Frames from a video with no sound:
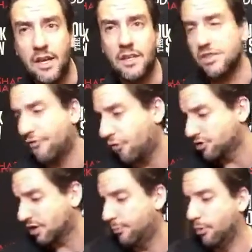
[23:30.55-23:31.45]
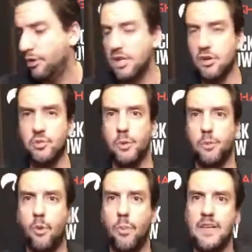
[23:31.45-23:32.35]
because the first couple of years with
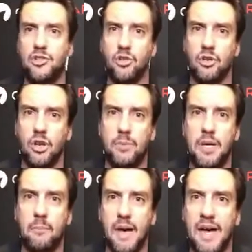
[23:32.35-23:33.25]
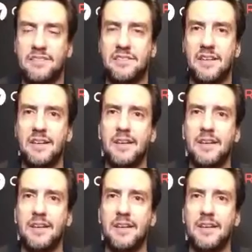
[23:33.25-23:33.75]
probation are going to be a mess.